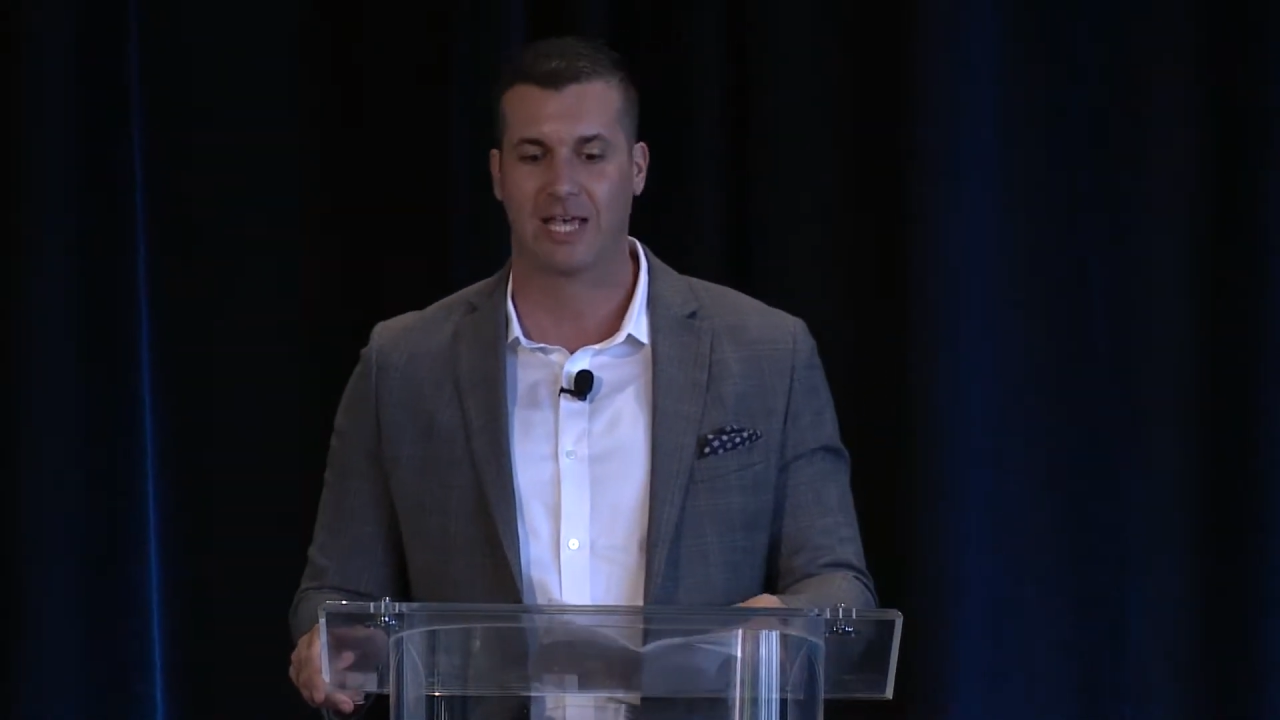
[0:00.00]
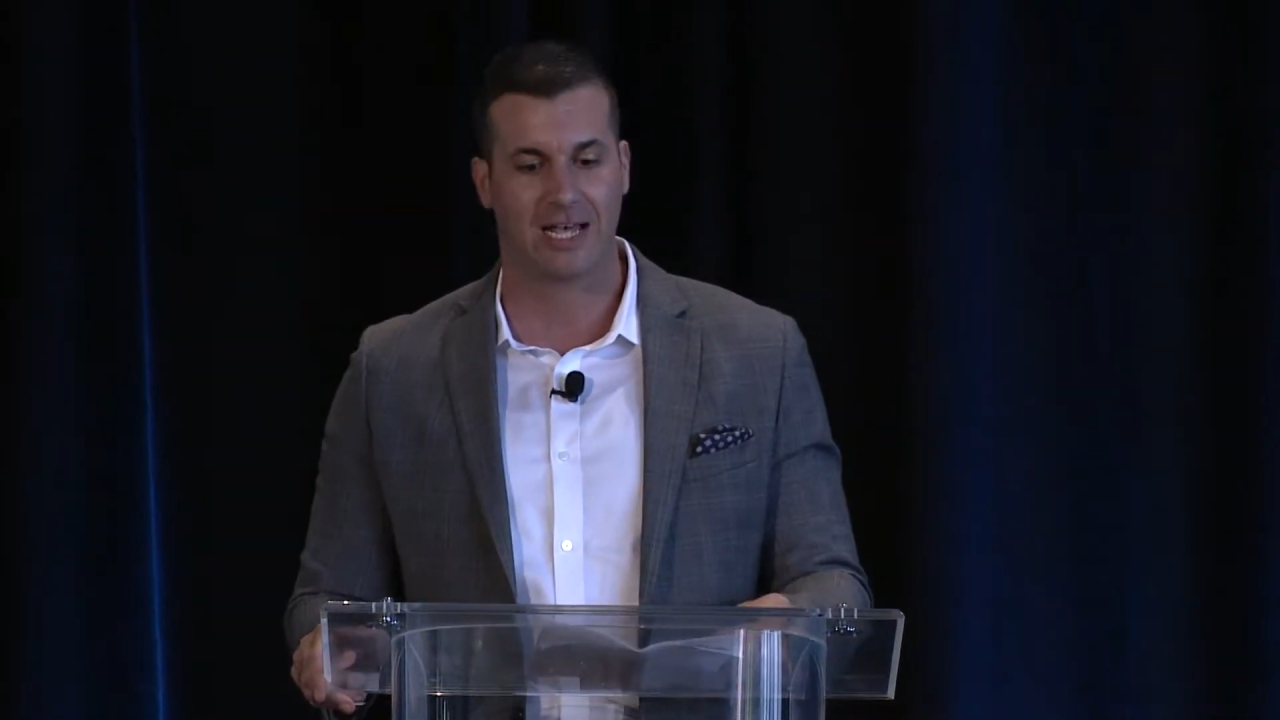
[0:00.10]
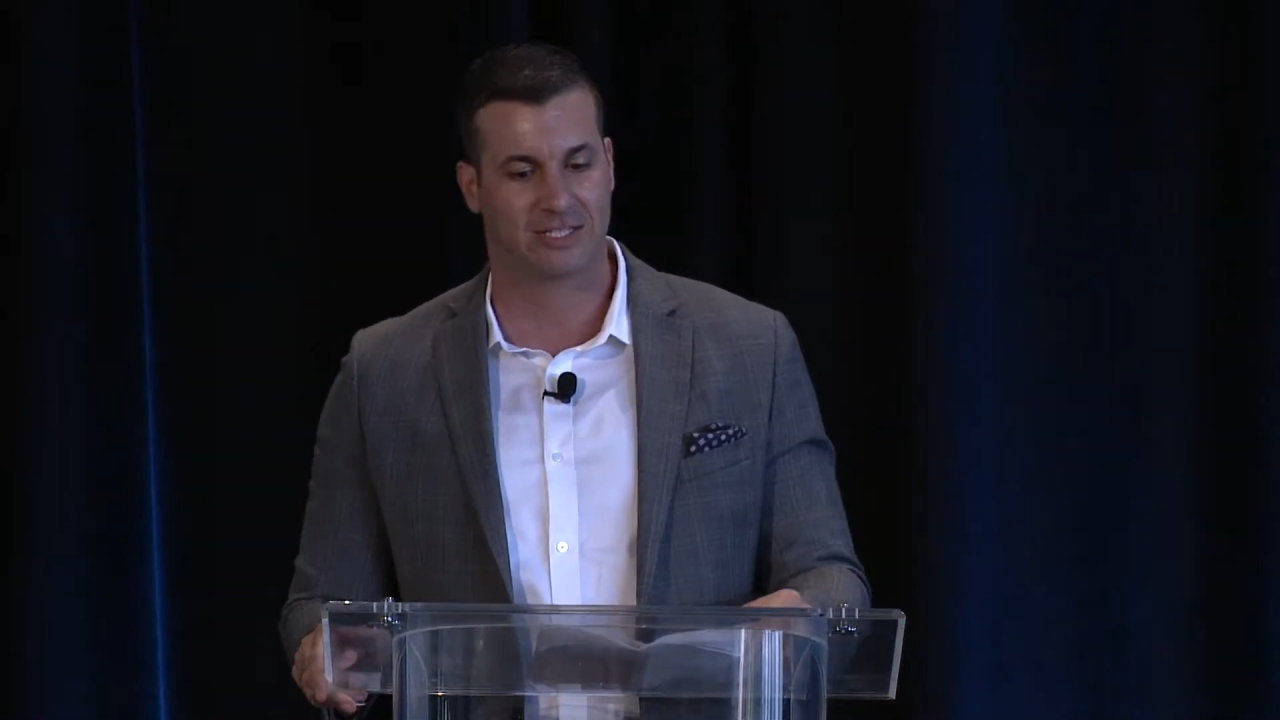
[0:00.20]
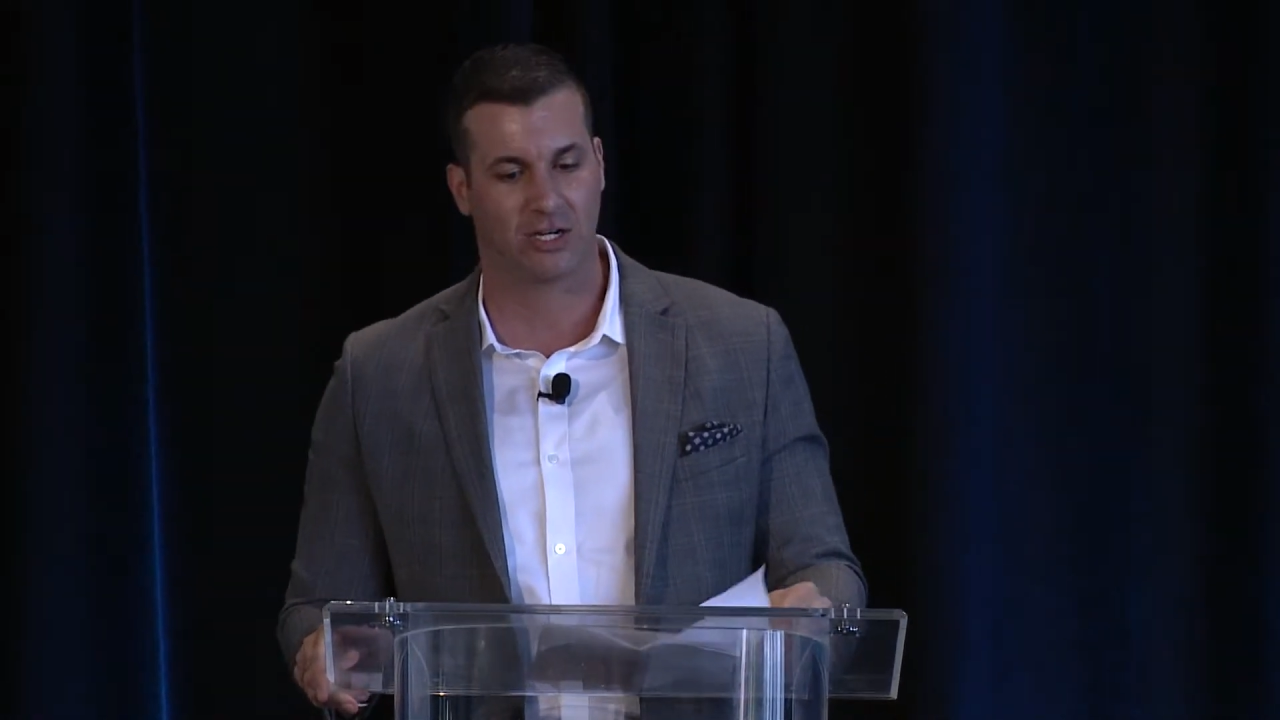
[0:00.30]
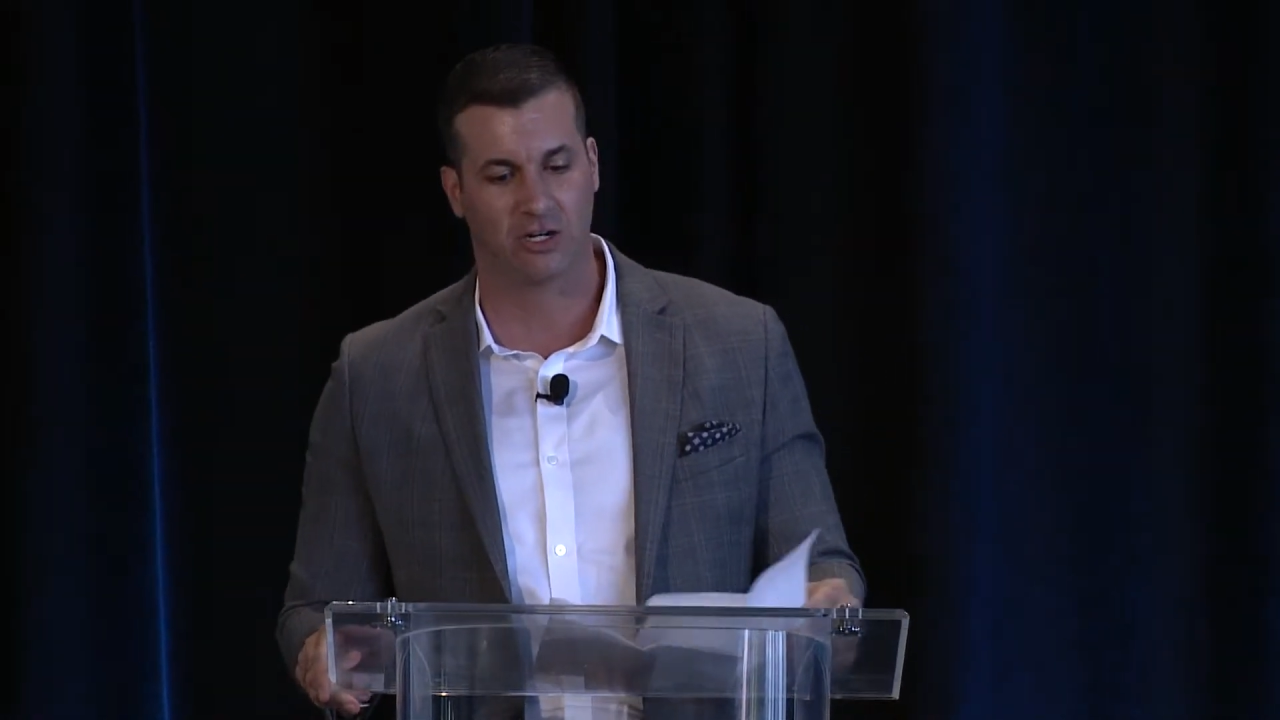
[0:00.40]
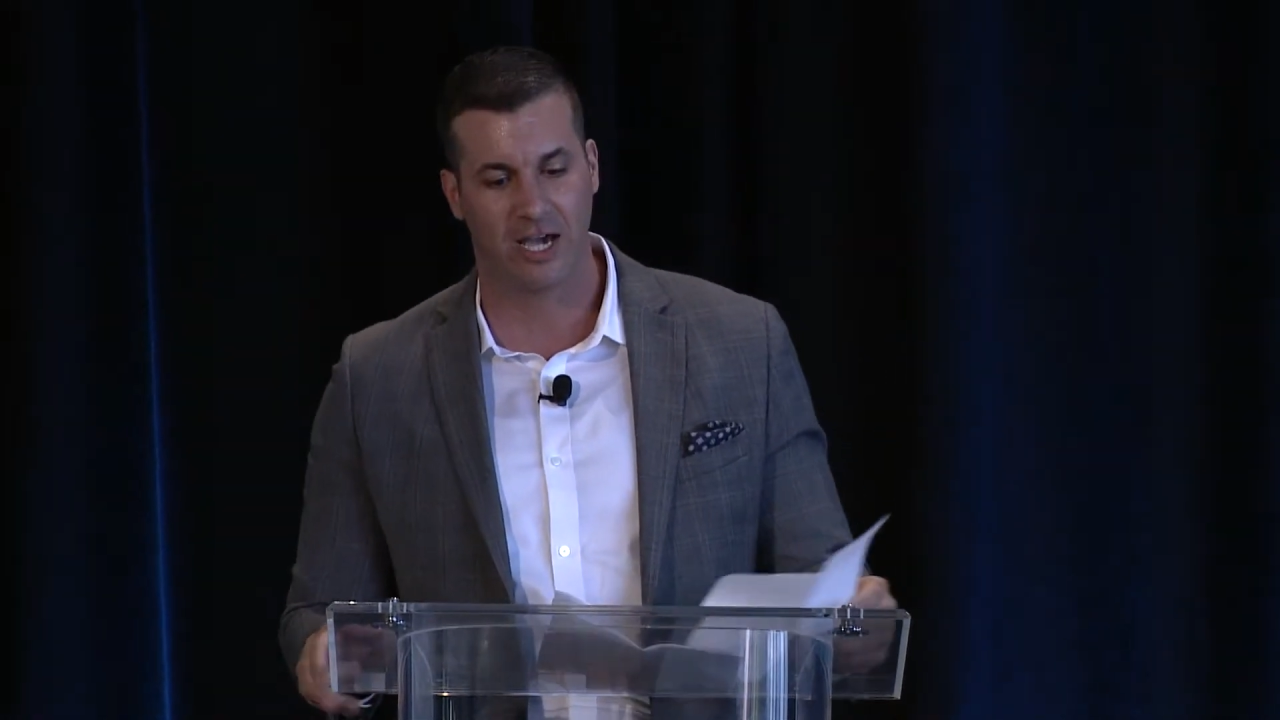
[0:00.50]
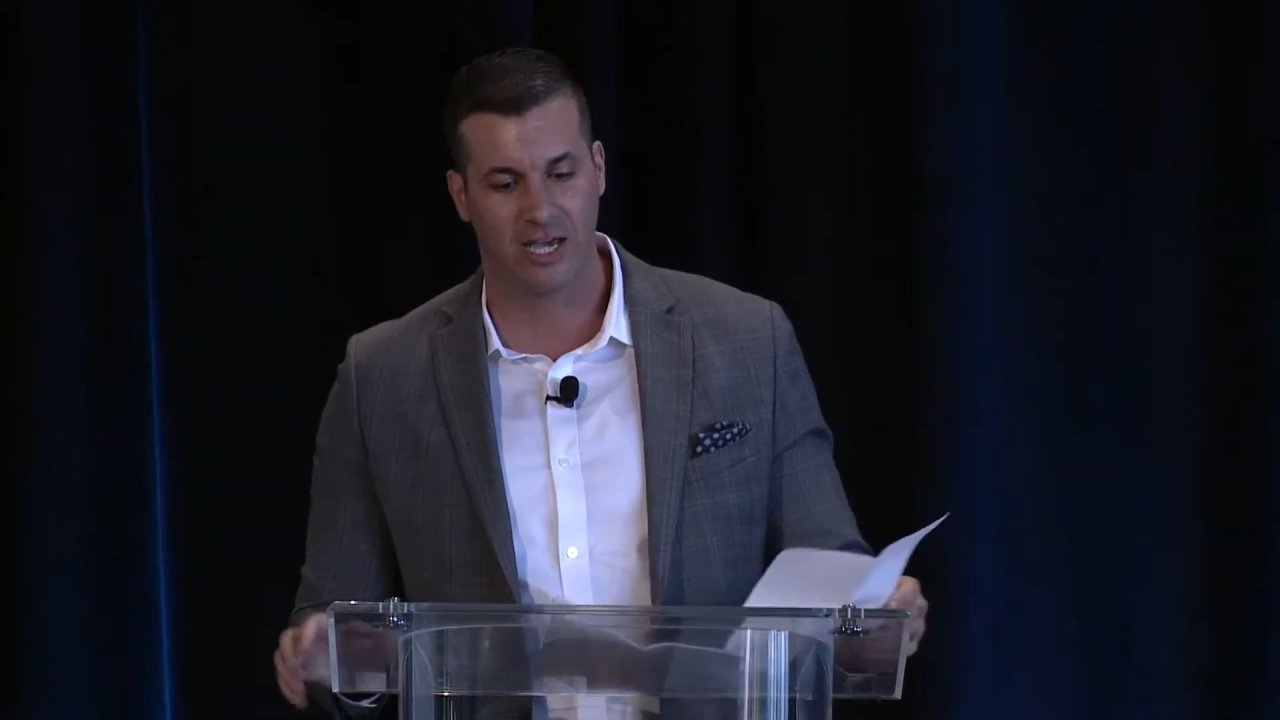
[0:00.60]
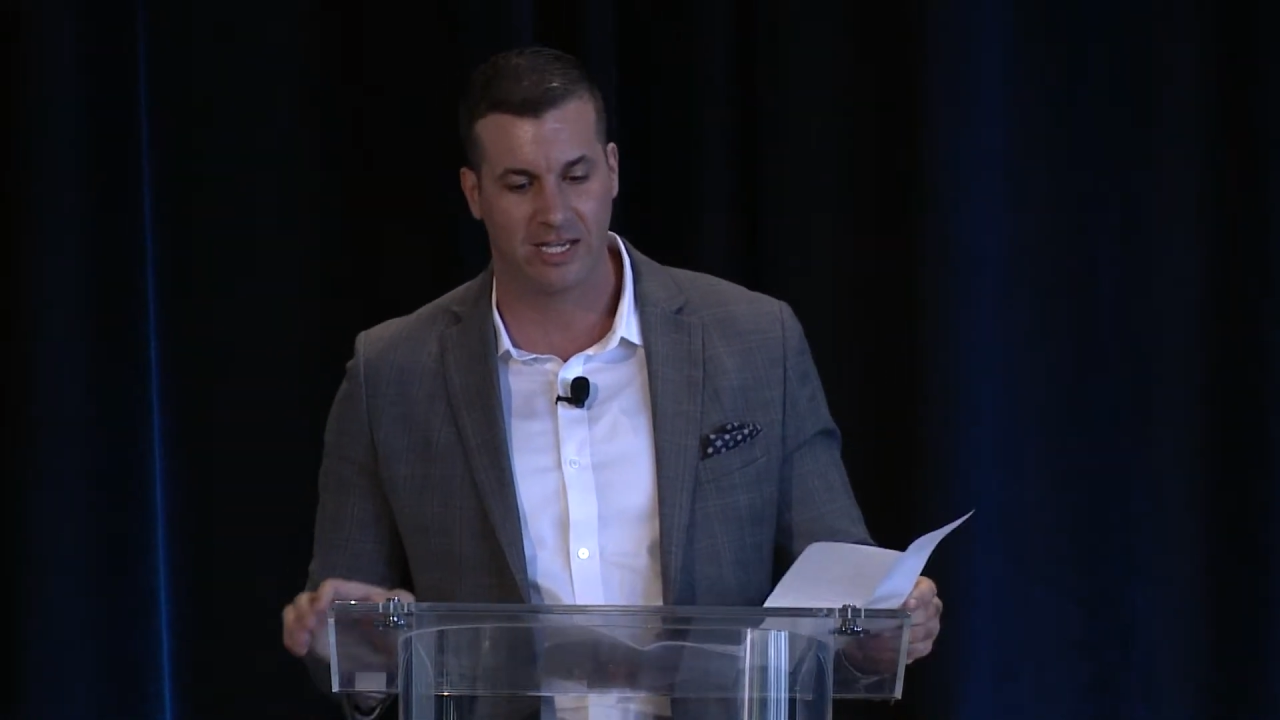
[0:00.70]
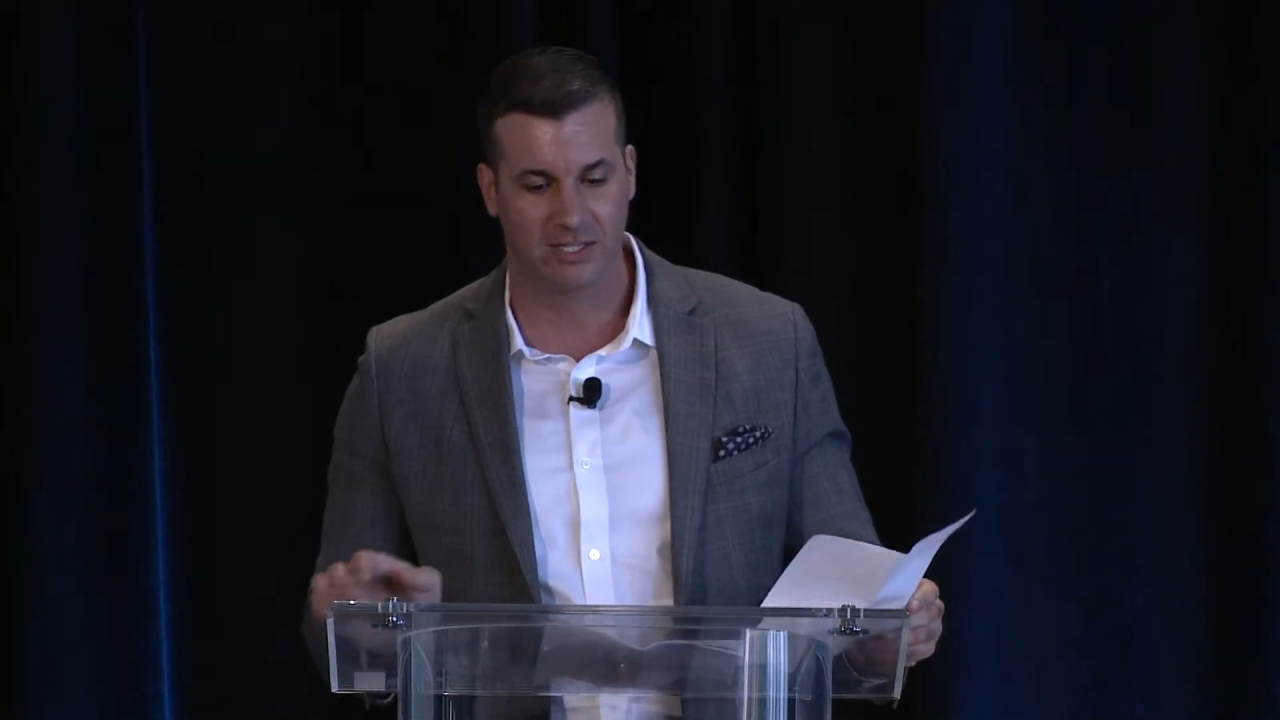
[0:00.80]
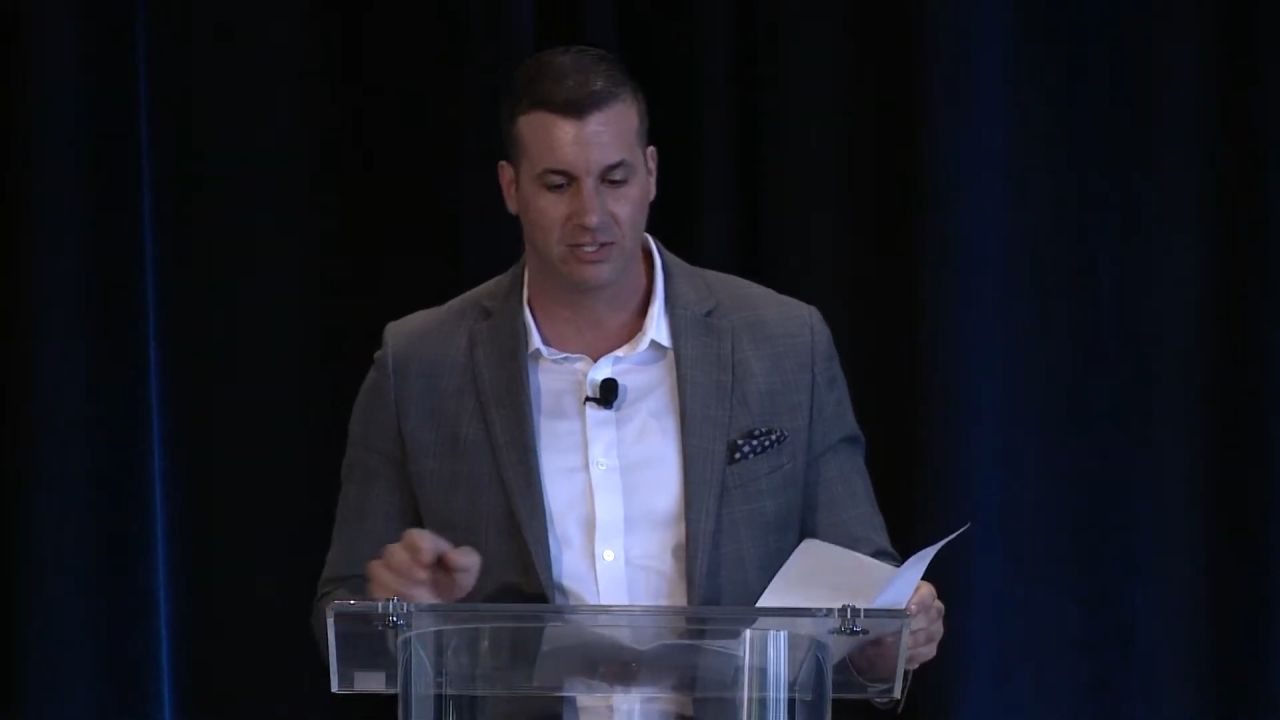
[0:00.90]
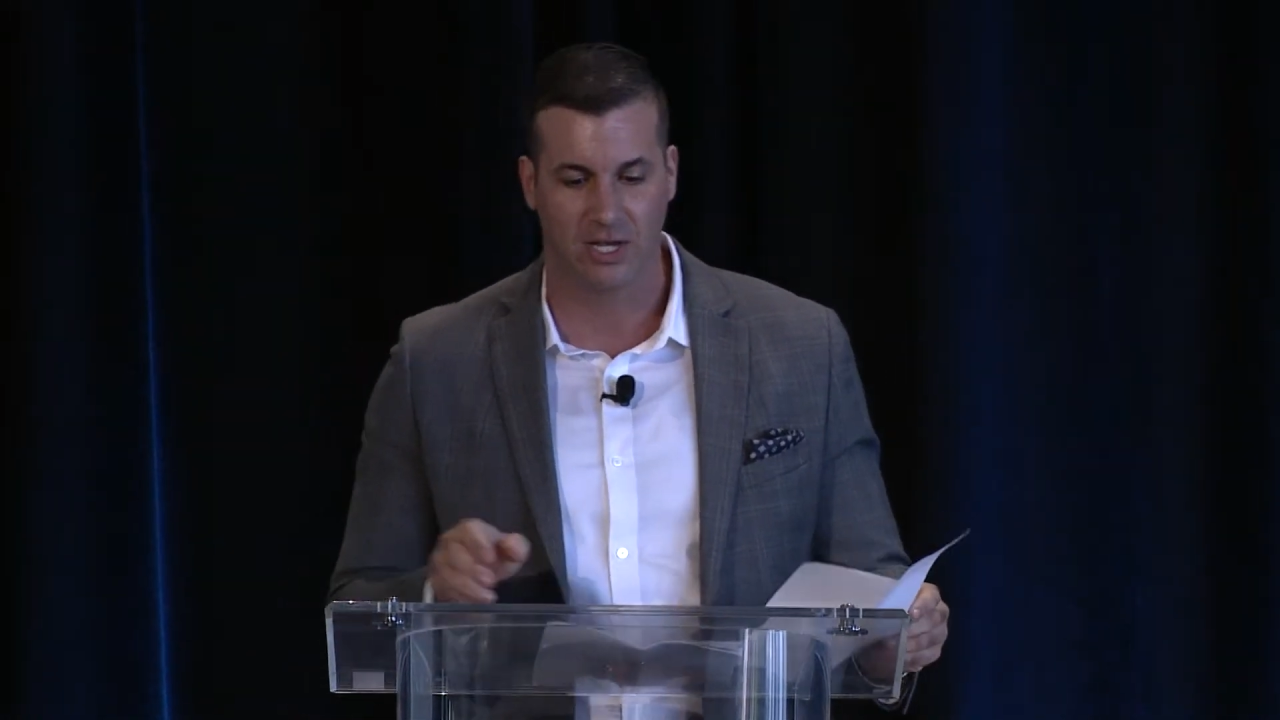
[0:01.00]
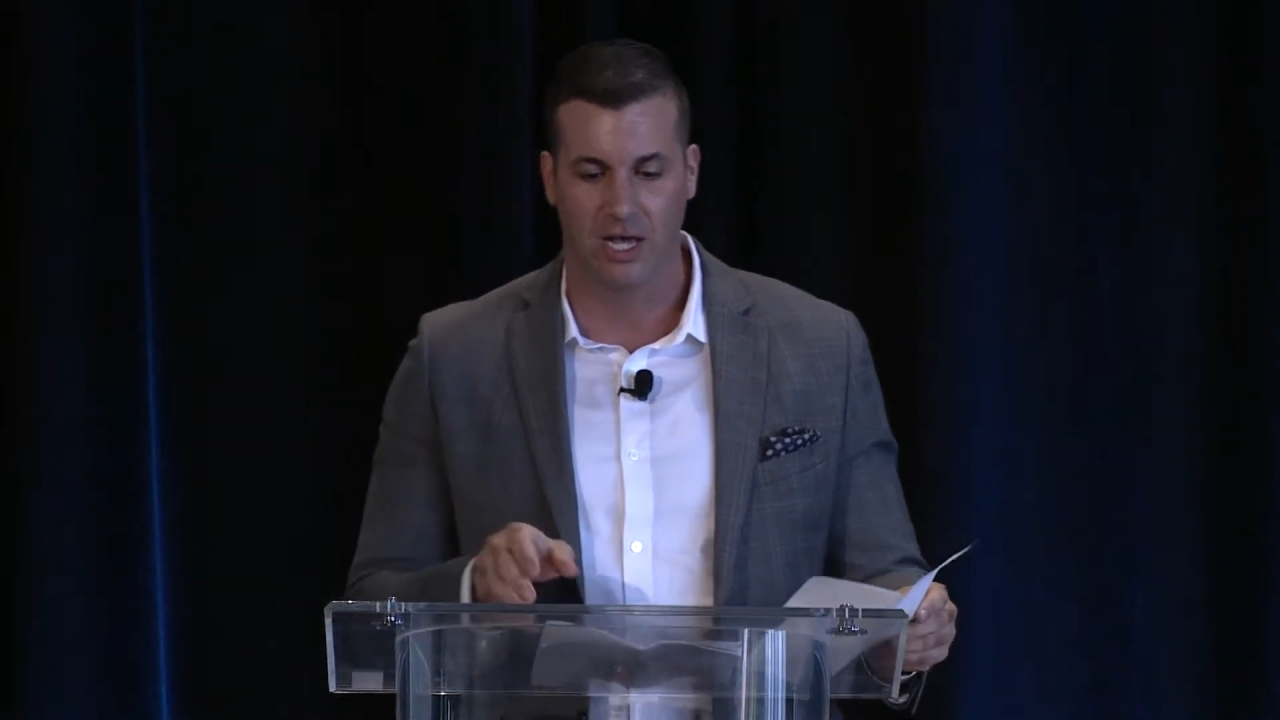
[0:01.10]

SLAs.